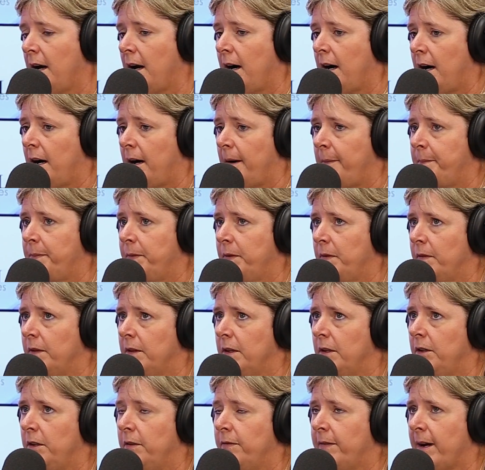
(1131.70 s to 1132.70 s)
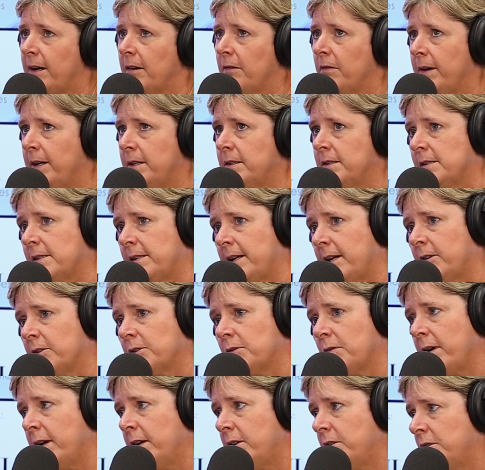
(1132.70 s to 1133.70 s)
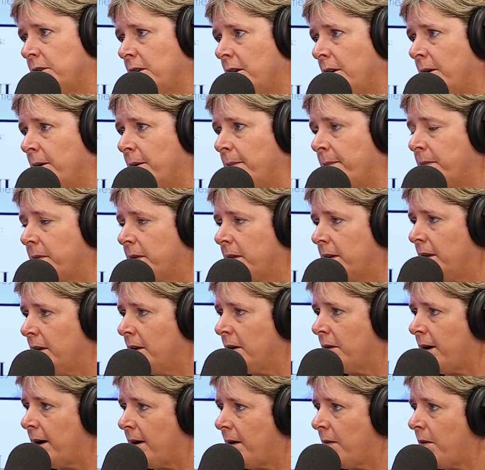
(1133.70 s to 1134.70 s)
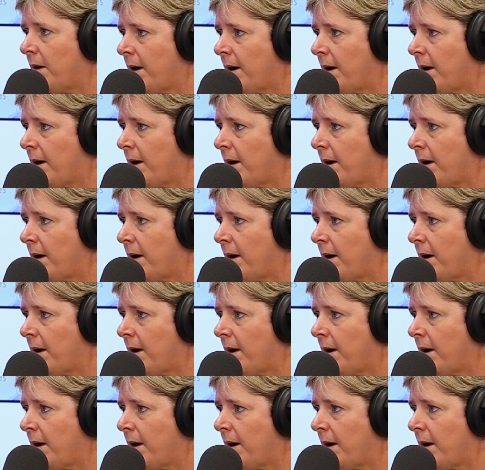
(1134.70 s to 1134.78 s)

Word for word: uh, you've got a rent to sales ratio, you know,